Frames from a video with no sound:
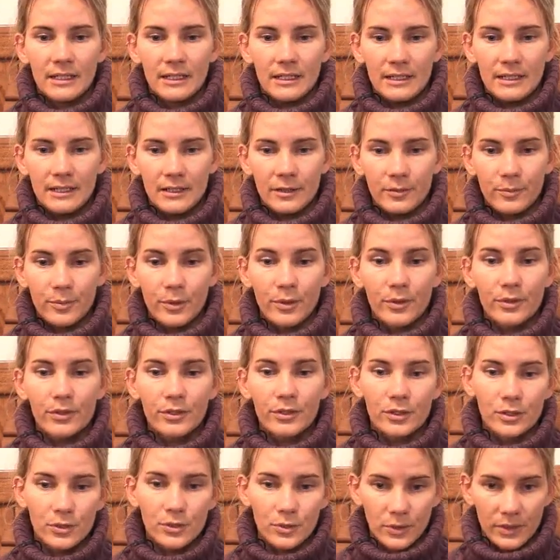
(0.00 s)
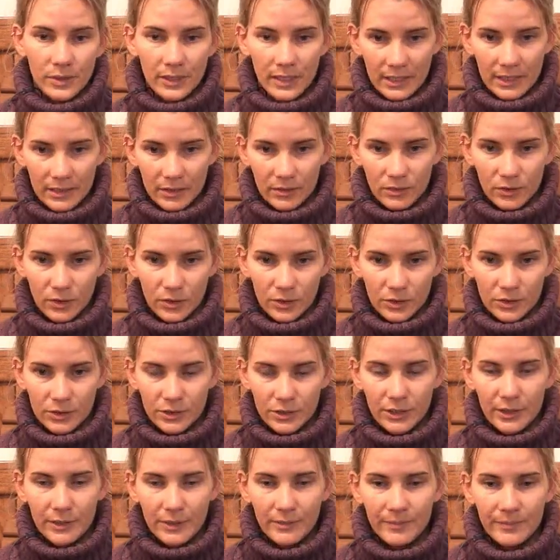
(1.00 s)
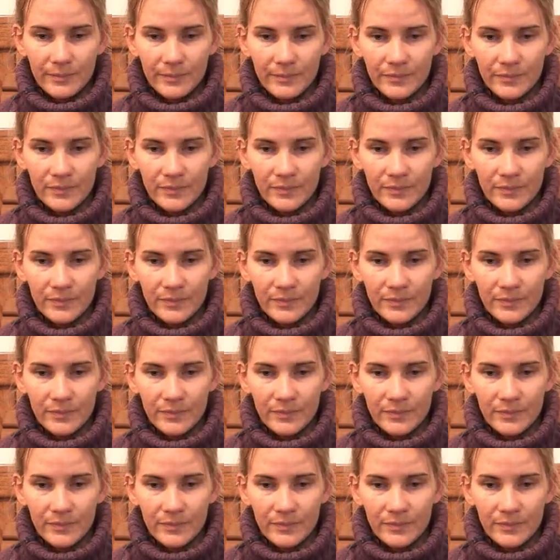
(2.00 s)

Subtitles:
in both the short and the long term.